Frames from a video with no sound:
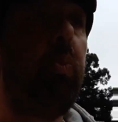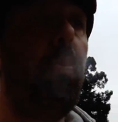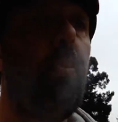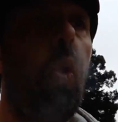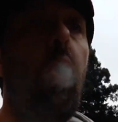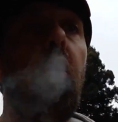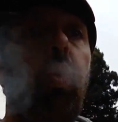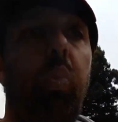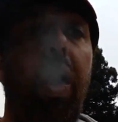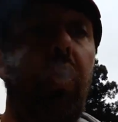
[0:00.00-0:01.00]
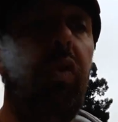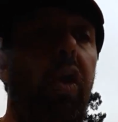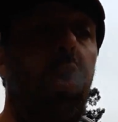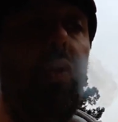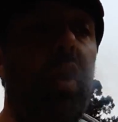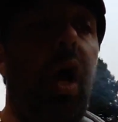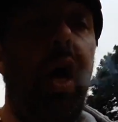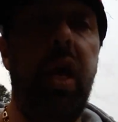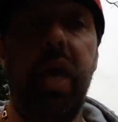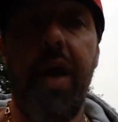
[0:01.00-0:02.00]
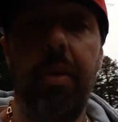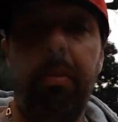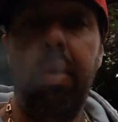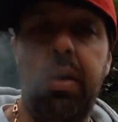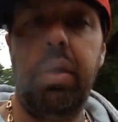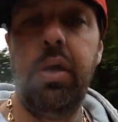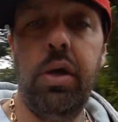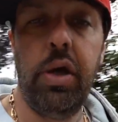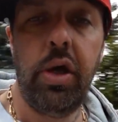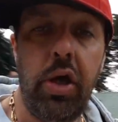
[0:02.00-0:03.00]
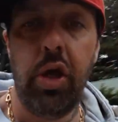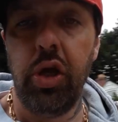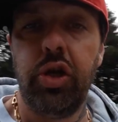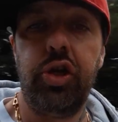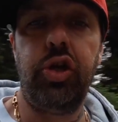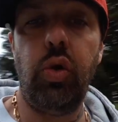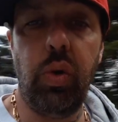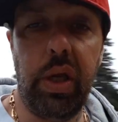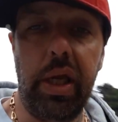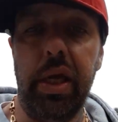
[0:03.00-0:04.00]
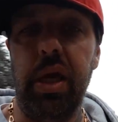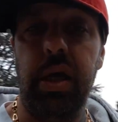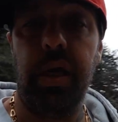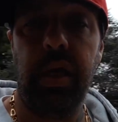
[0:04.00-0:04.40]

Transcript: more well known than I am doing,